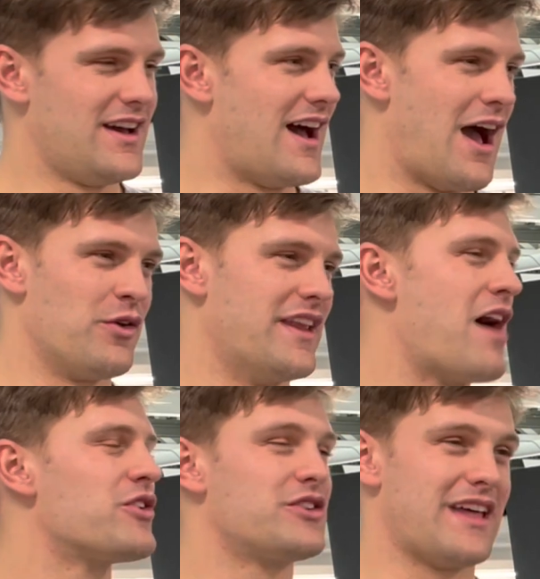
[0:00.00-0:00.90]
I will
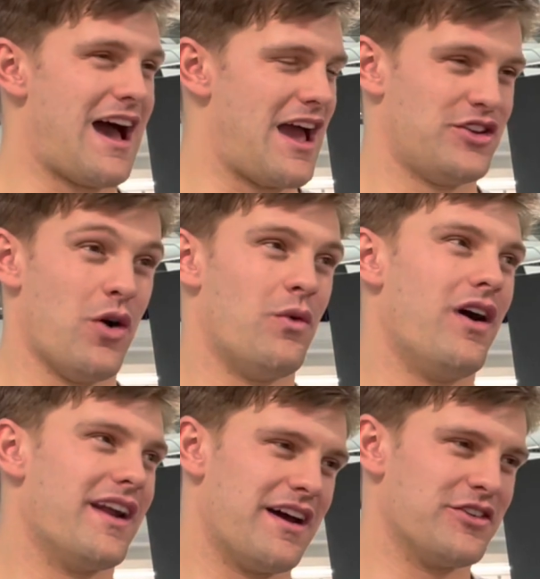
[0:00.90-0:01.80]
never do that. I don't
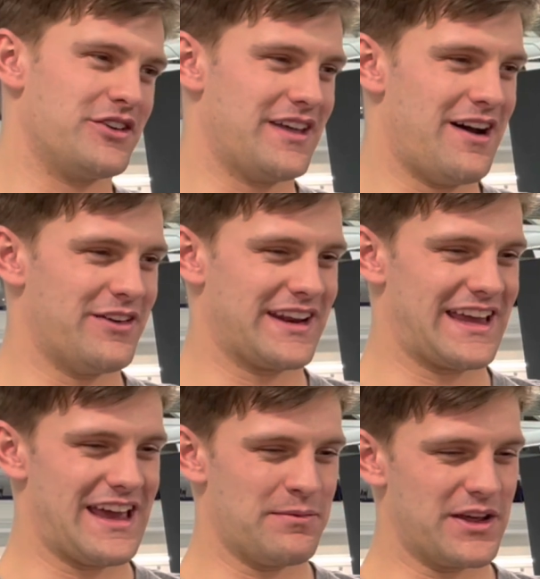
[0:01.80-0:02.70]
want to ever do that one
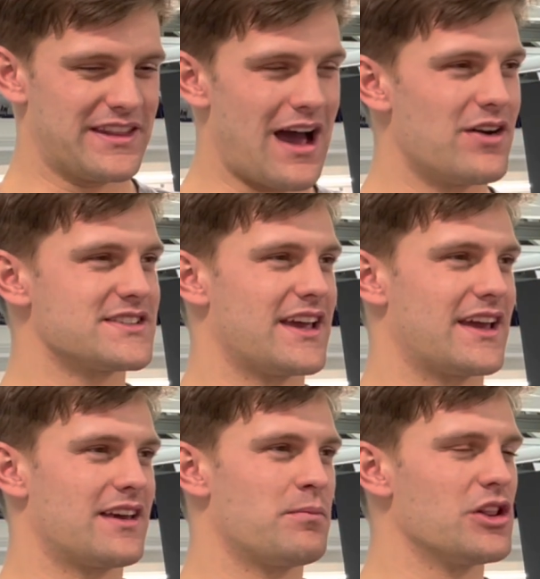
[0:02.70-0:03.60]
again. But that was
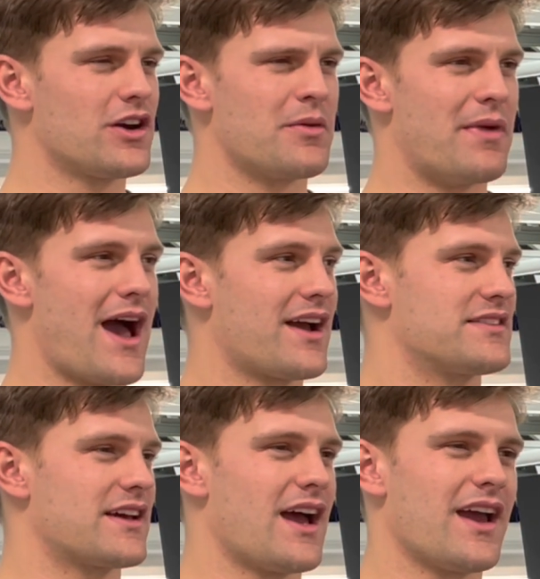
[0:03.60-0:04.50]
like, but looking back,
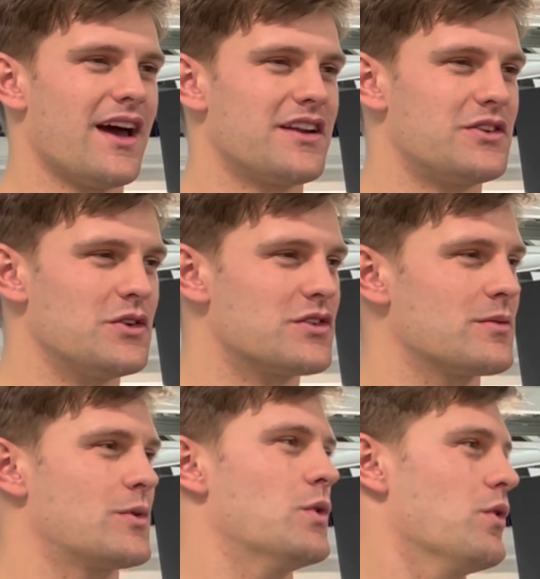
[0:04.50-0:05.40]
it's like, I got to do
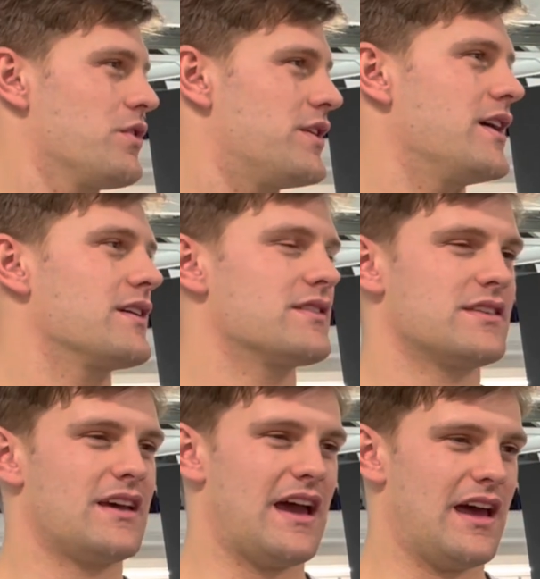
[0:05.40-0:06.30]
some cool
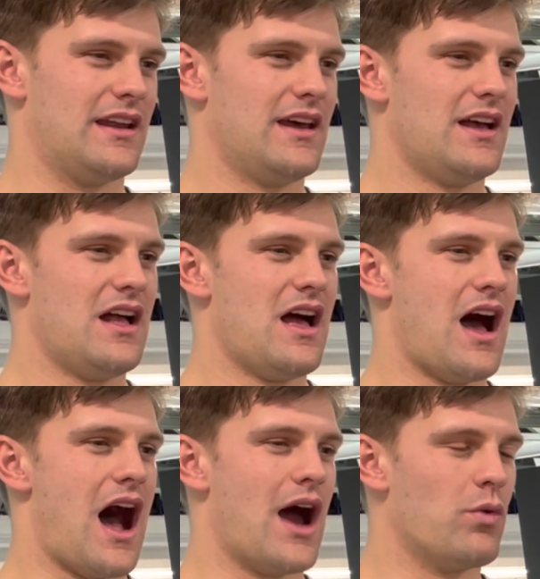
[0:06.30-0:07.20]
things. And
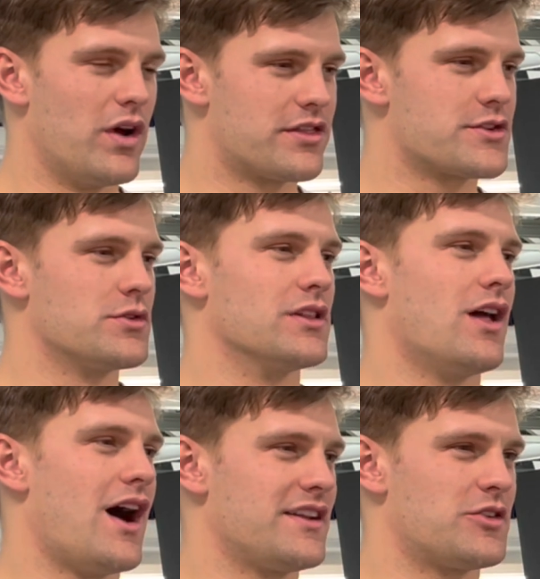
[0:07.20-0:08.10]
I went through a
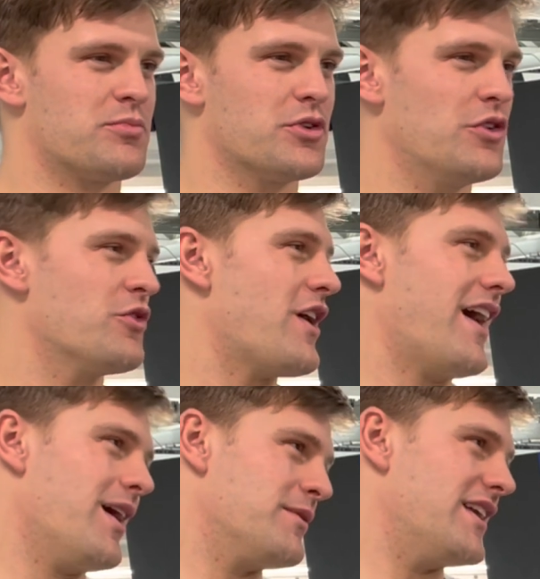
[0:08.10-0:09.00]
lot to prove where
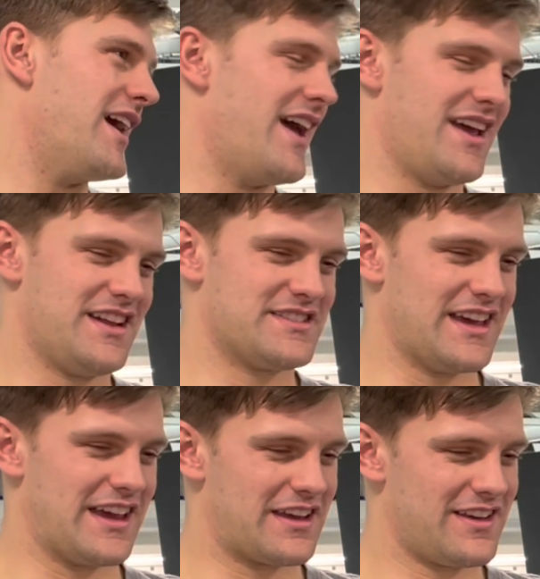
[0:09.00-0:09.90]
I am today. And it's
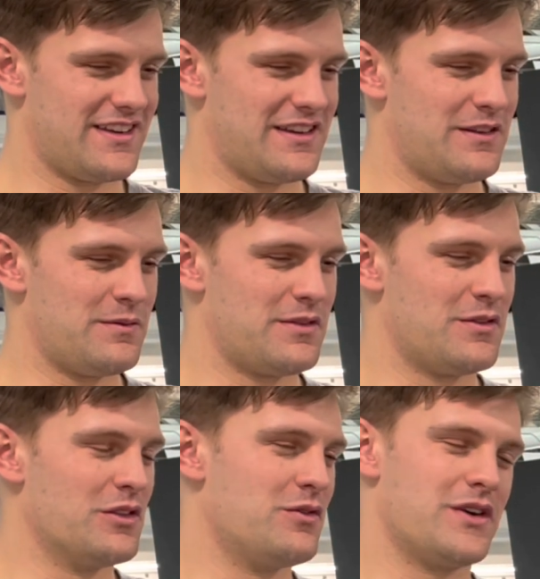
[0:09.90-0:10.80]
like,
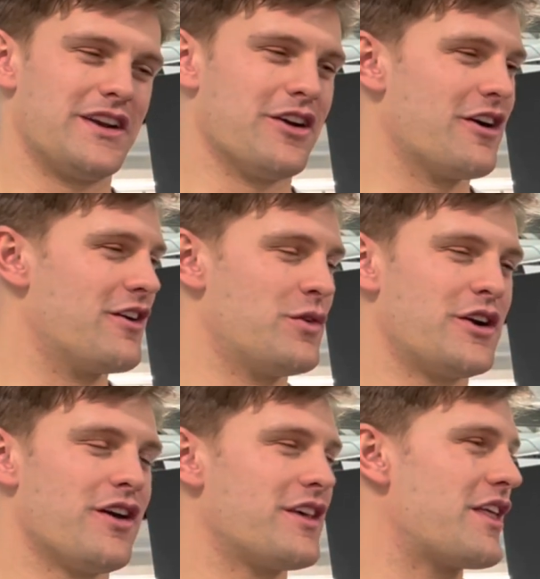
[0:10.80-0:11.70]
when you're
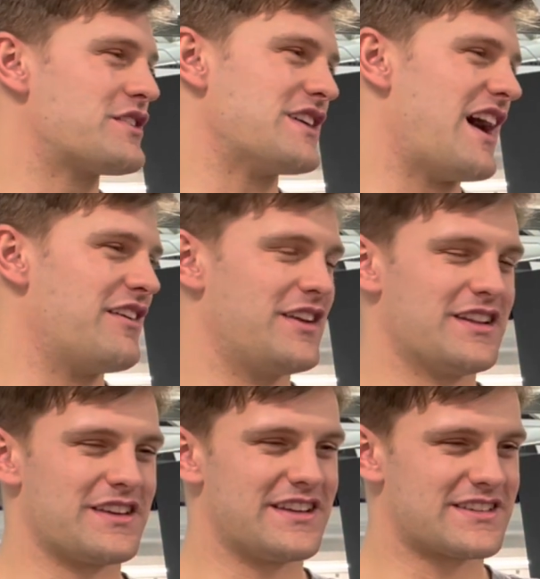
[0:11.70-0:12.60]
on the other side of
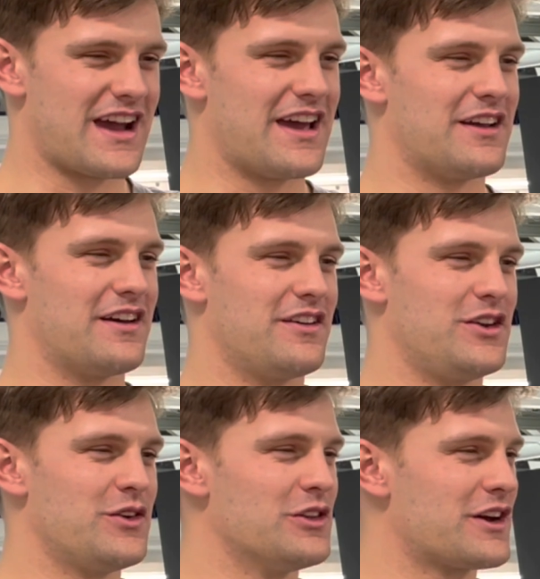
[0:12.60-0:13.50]
it, it's kind of,
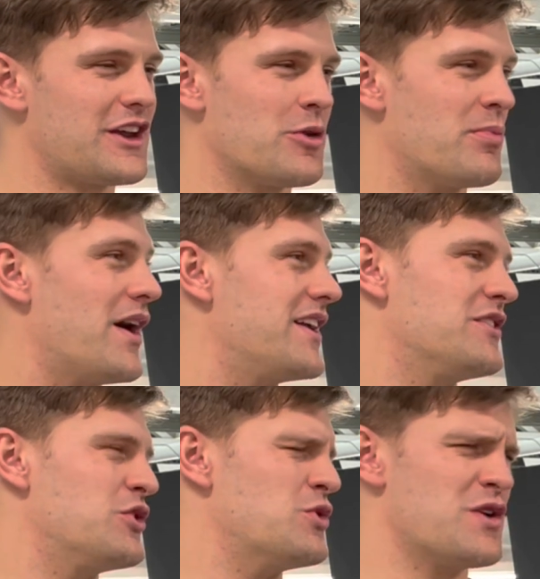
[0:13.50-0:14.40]
you look at your
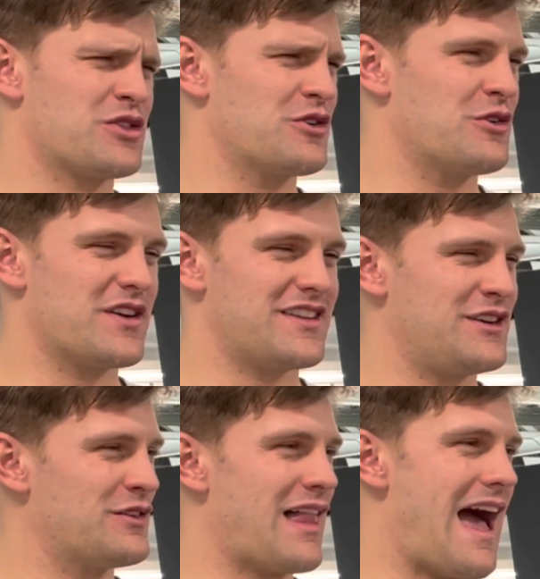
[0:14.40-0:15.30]
buddies who you went through it with and
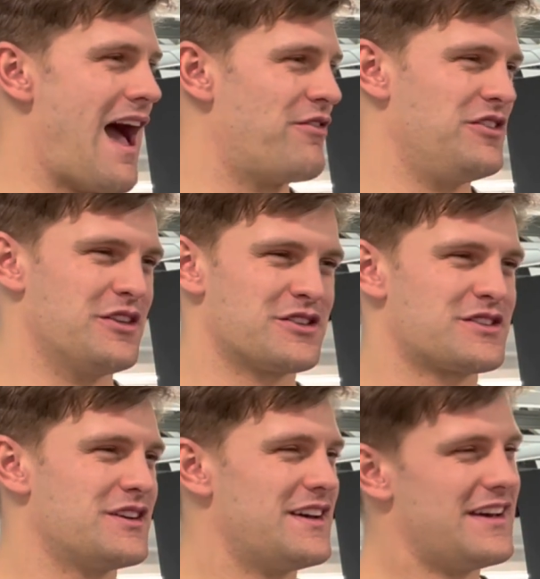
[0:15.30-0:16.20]
you laugh.
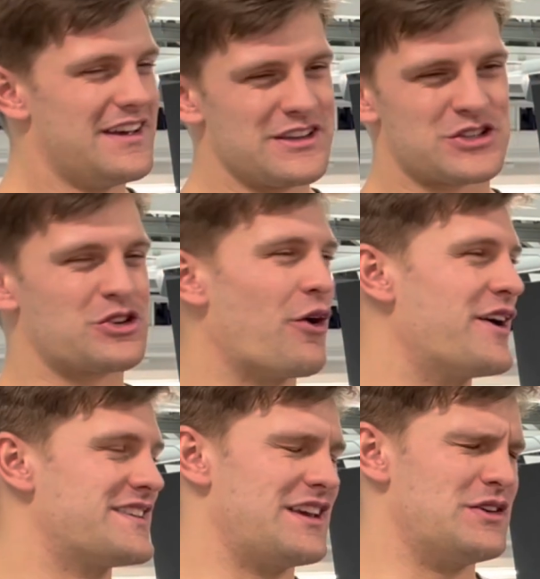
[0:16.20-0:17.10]
There's
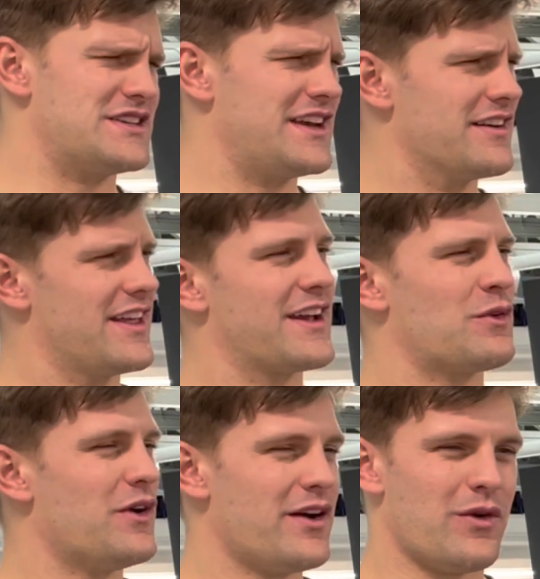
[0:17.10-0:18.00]
stories that you see, you're
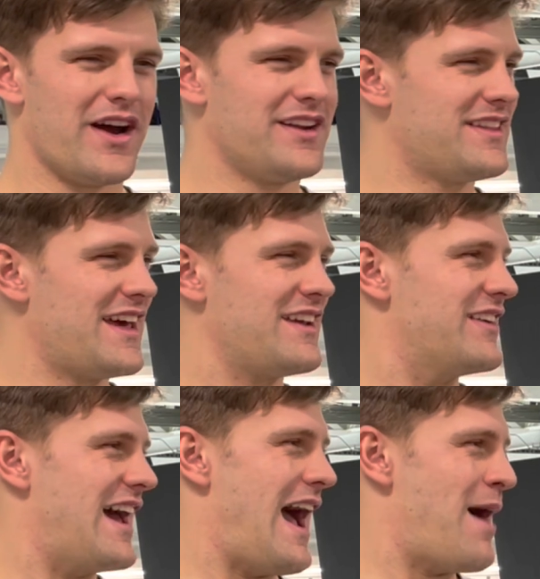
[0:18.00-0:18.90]
like, what? Why did that even
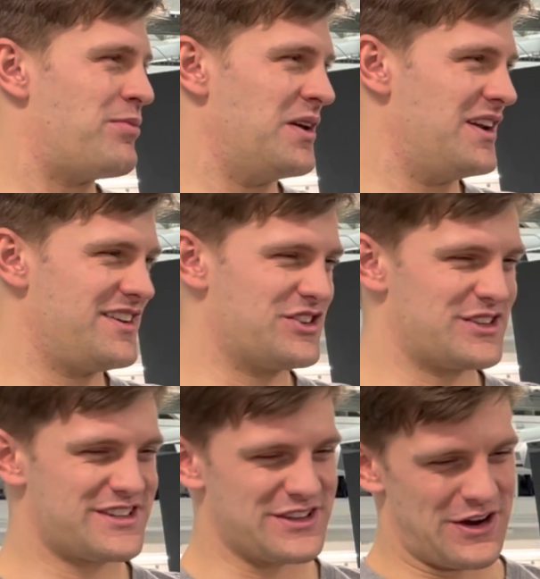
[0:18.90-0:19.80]
happen? And
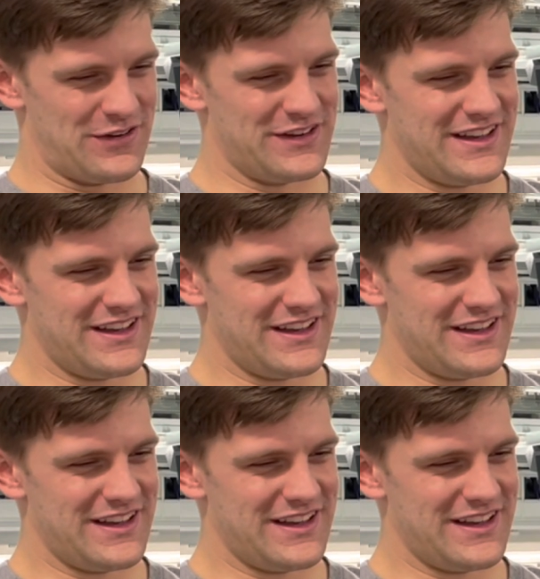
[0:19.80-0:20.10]
just so...